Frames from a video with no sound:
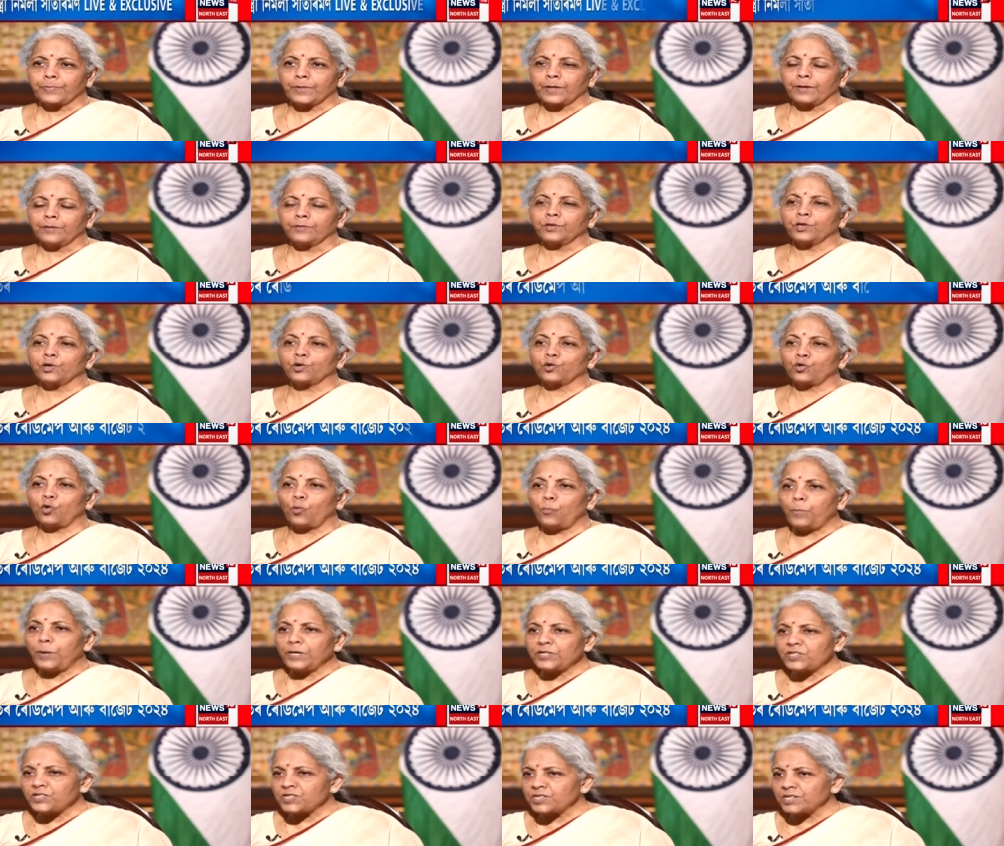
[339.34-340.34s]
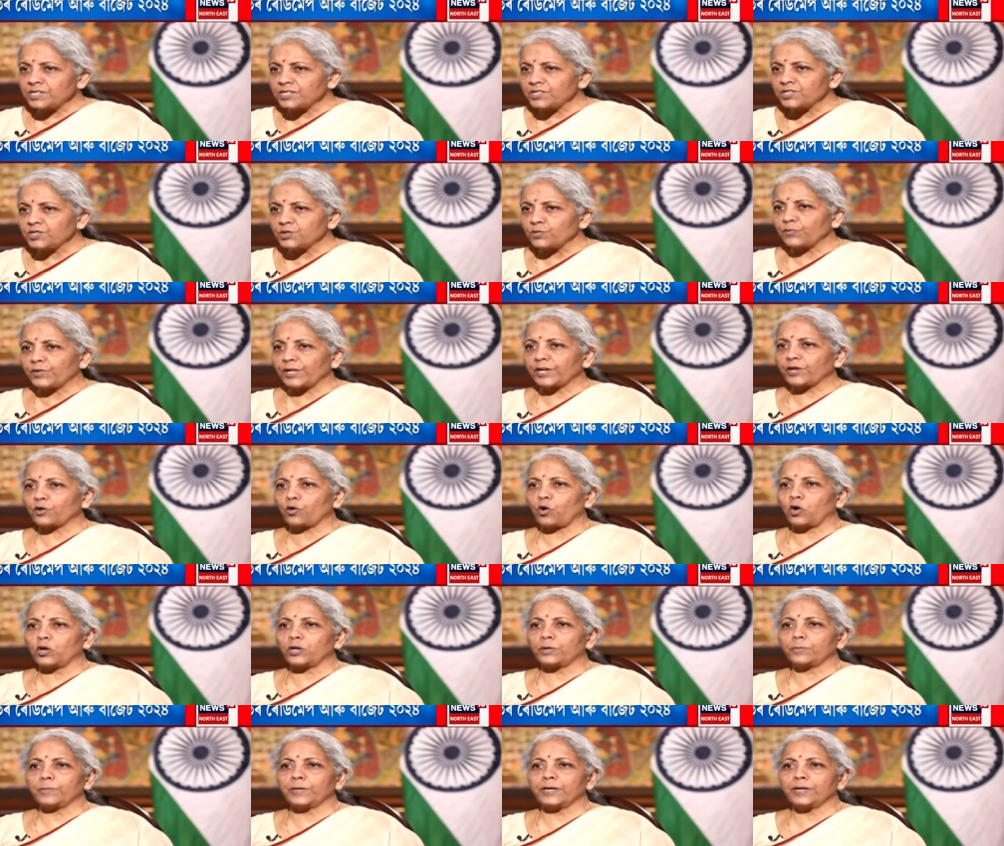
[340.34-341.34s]
The robustness of the
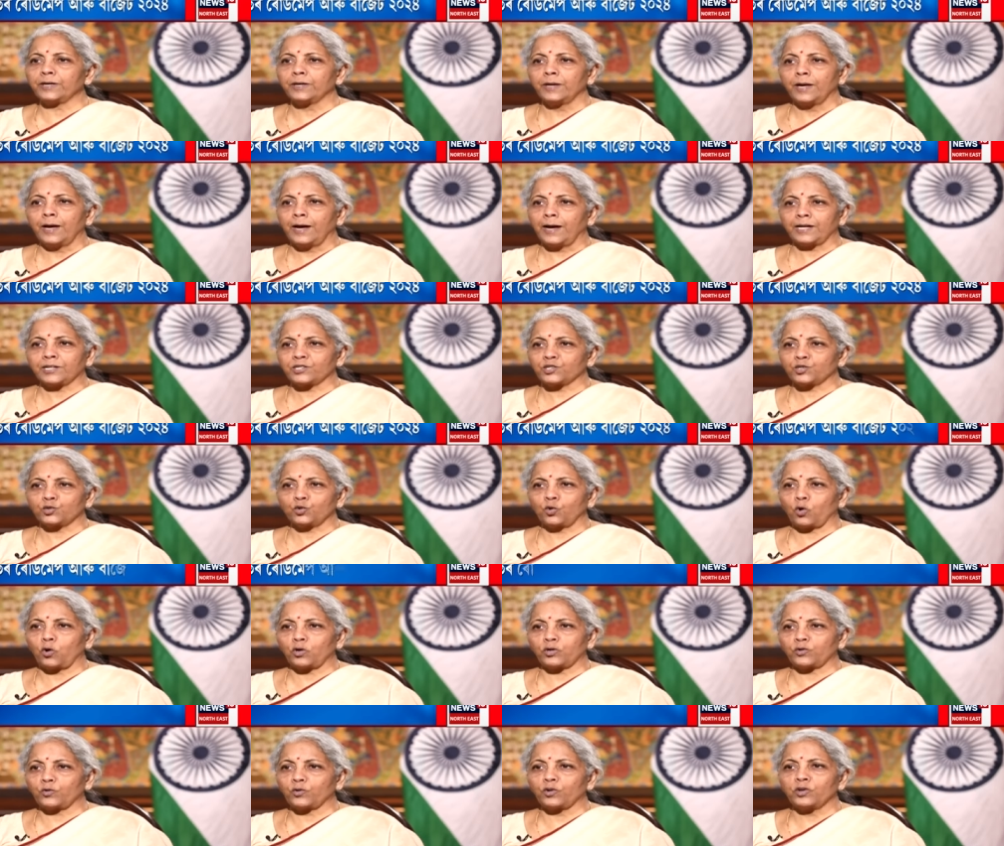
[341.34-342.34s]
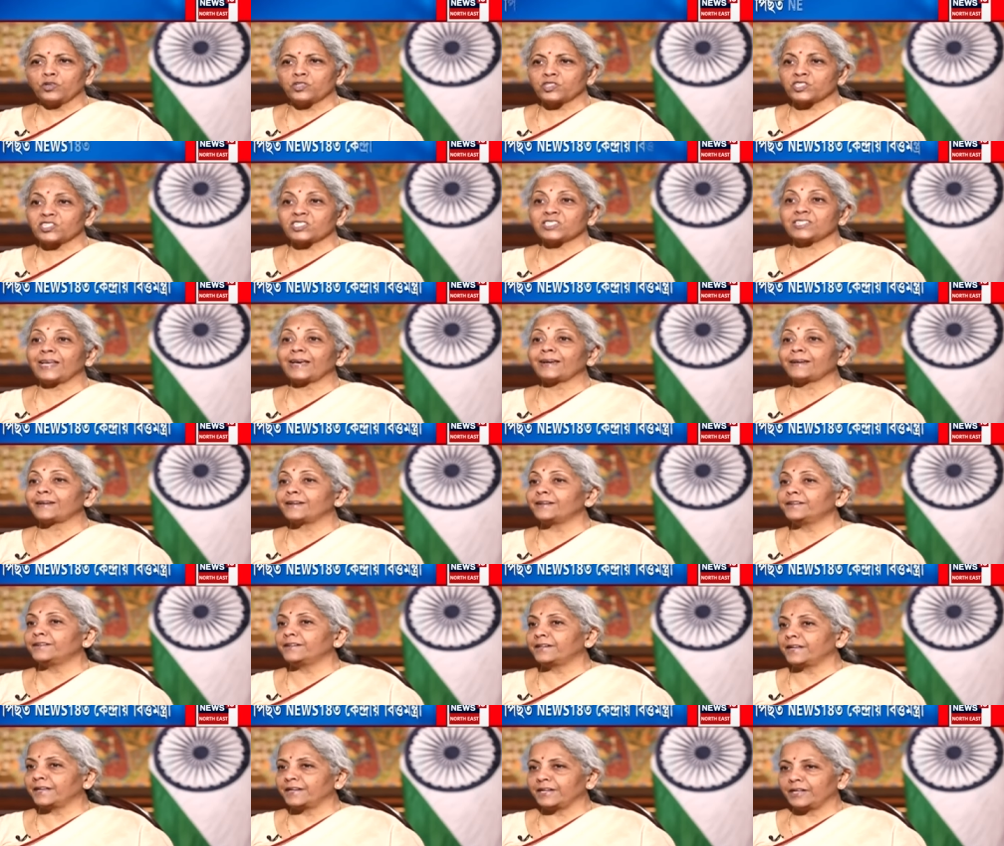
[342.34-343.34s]
economy has not
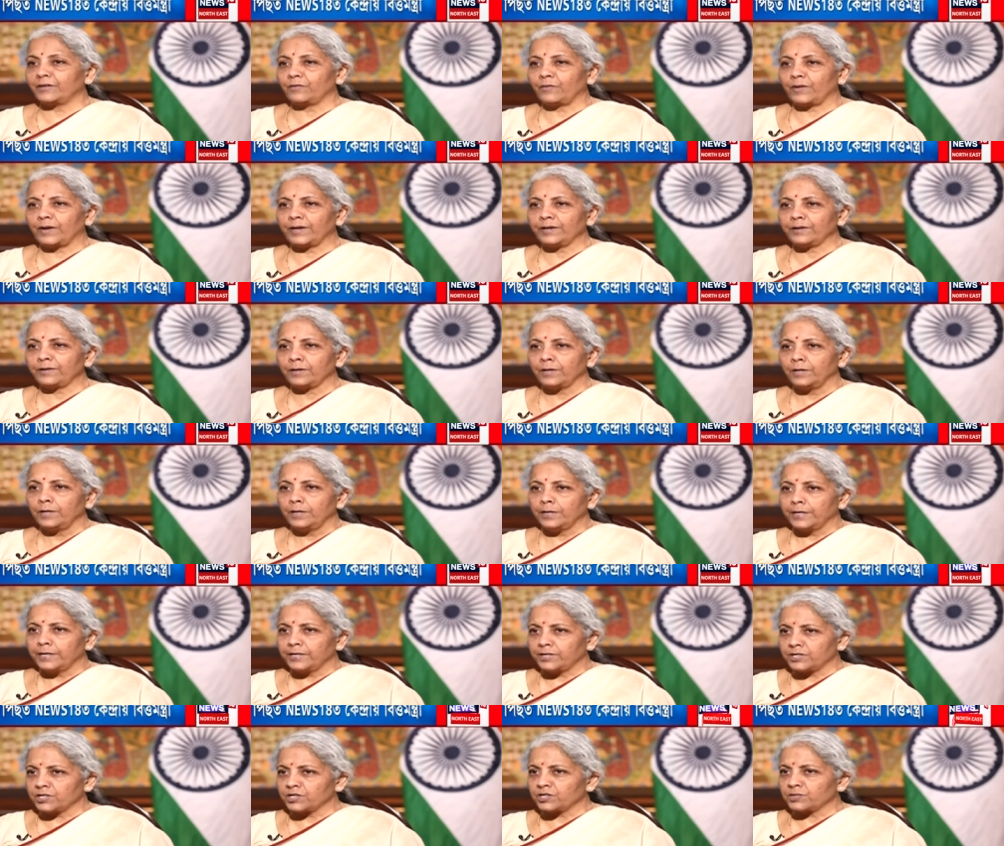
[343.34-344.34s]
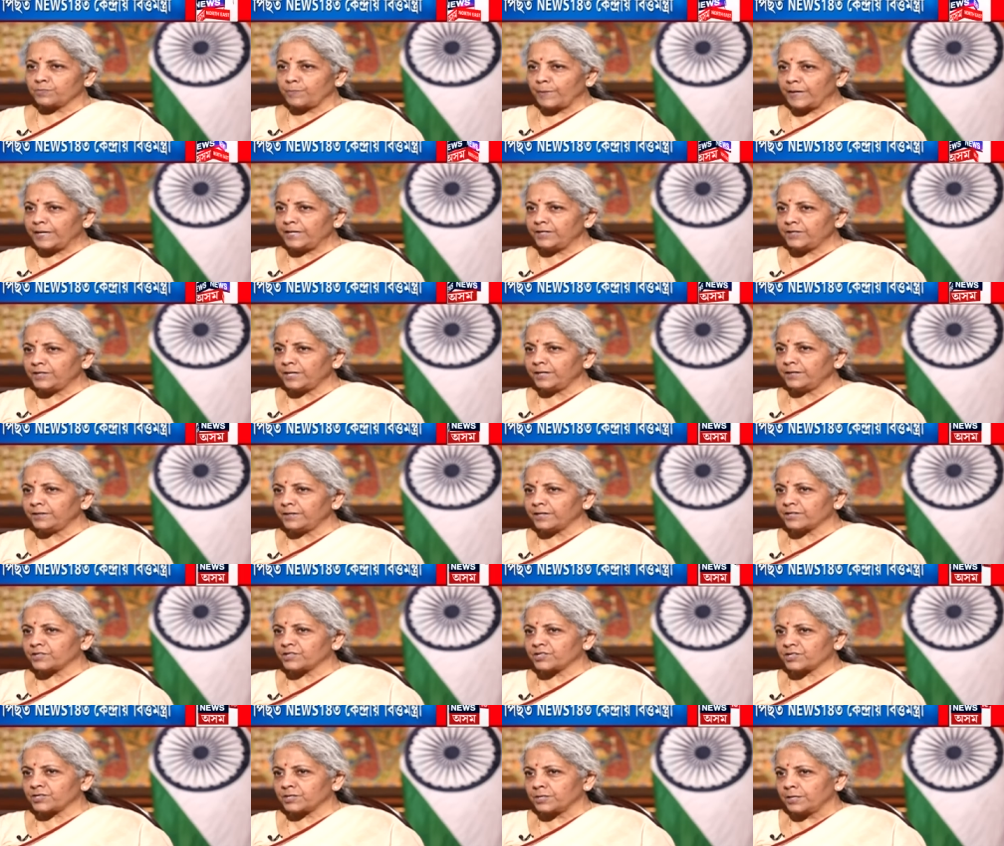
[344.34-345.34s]
slackened anywhere. It has maintained
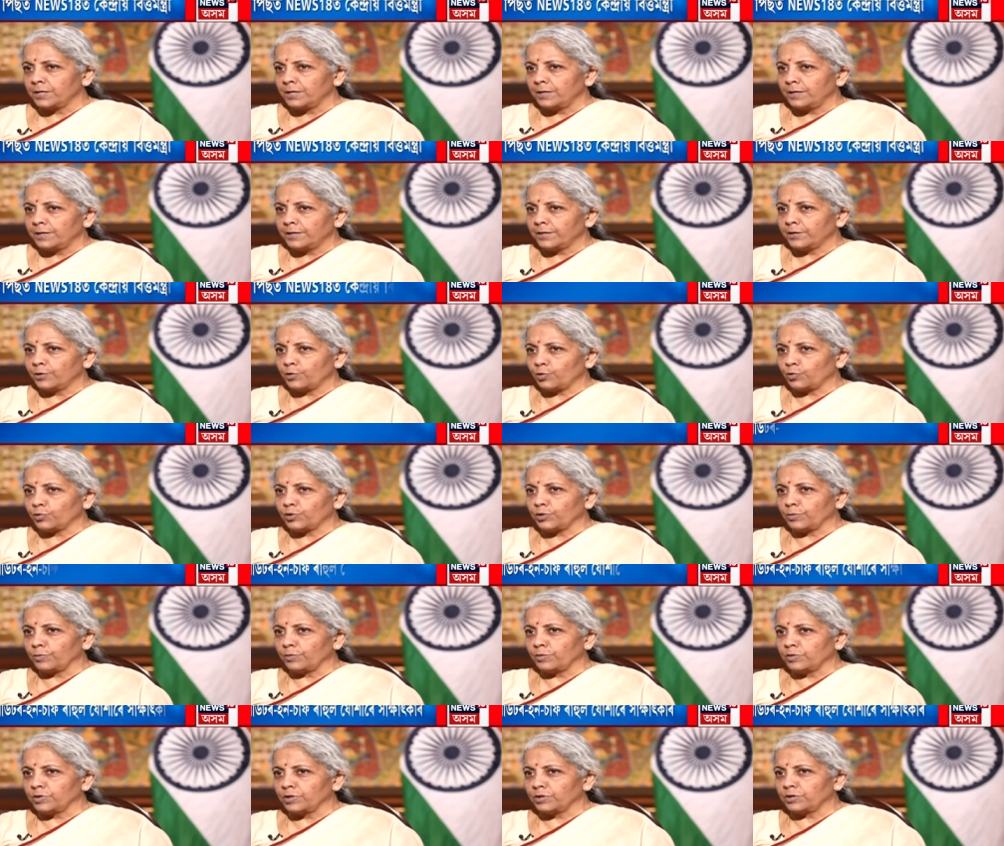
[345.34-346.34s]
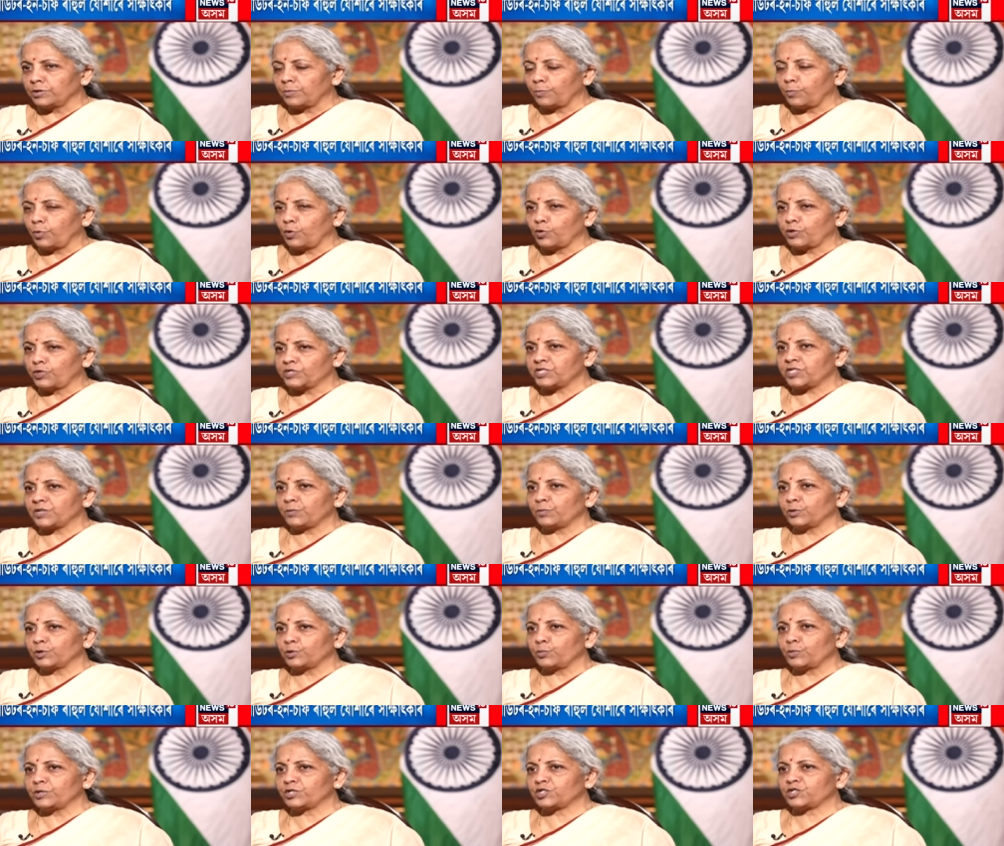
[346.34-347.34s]
its, you know, the, the, the buoyancy with
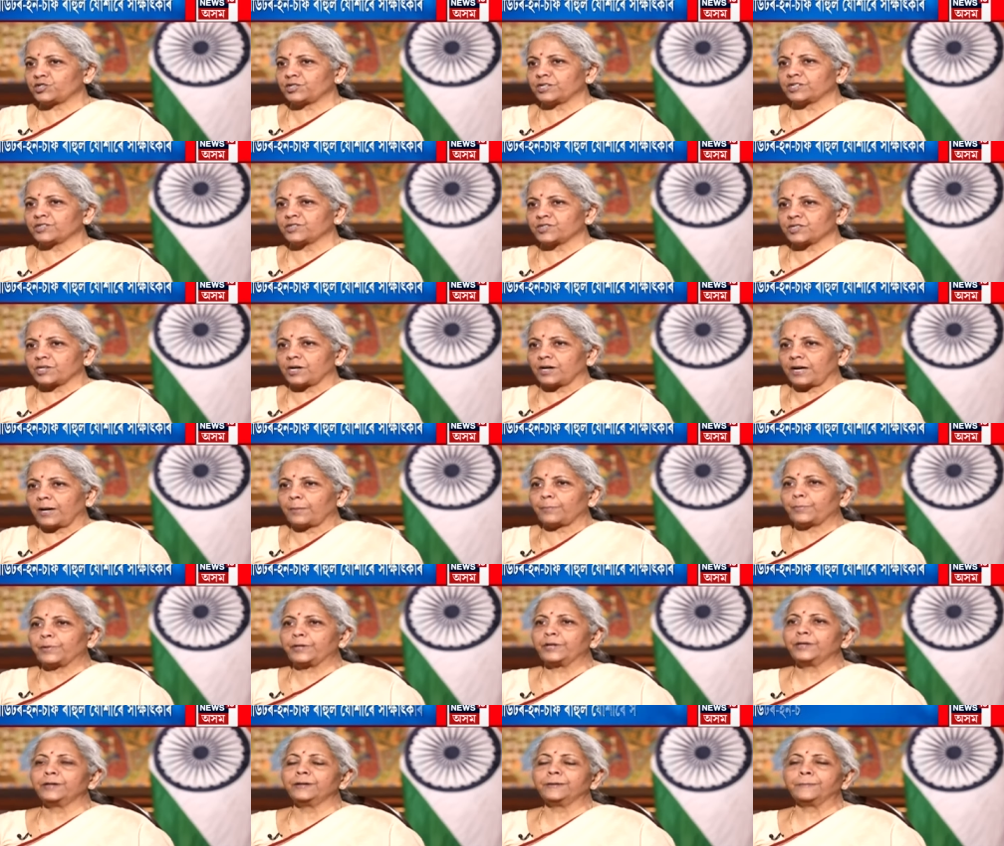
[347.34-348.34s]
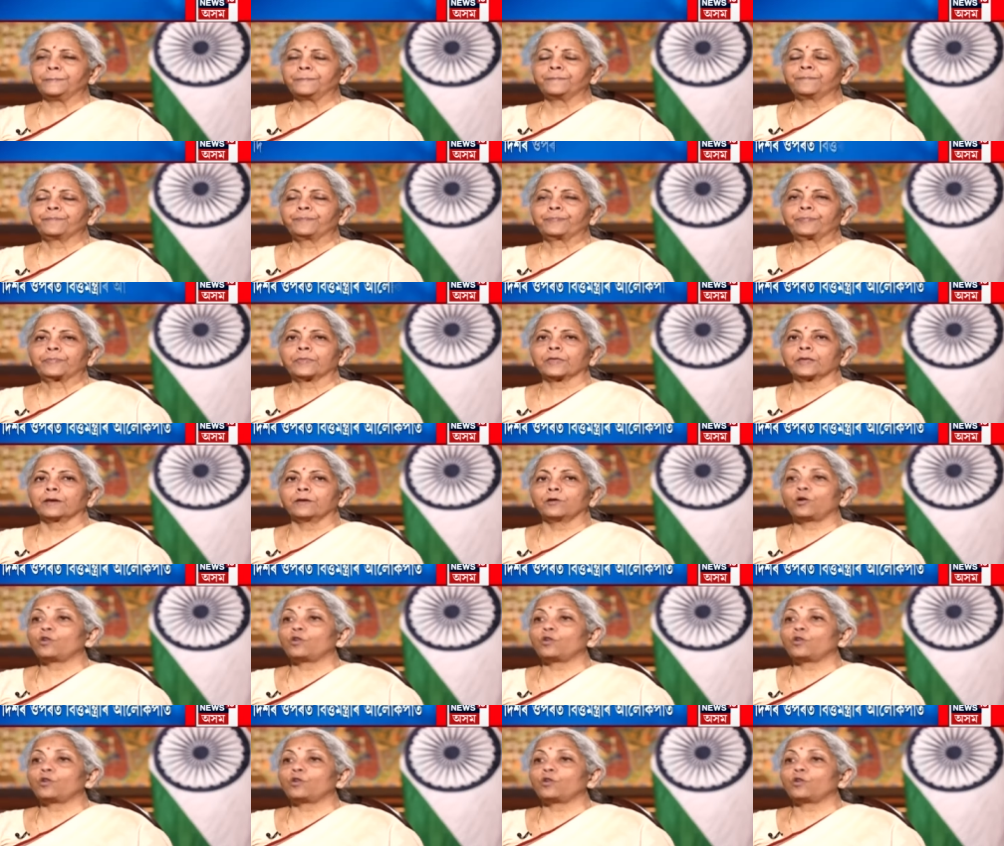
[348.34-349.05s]
which things are happening, not